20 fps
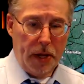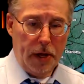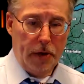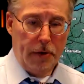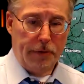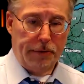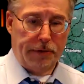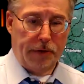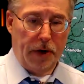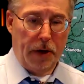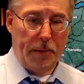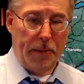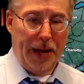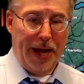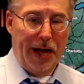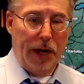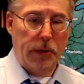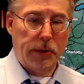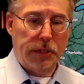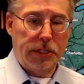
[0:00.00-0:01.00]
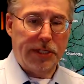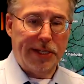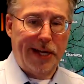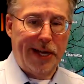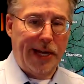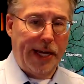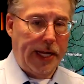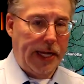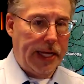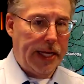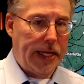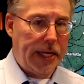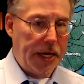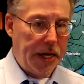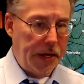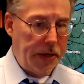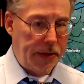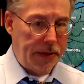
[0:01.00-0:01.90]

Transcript: from outside in.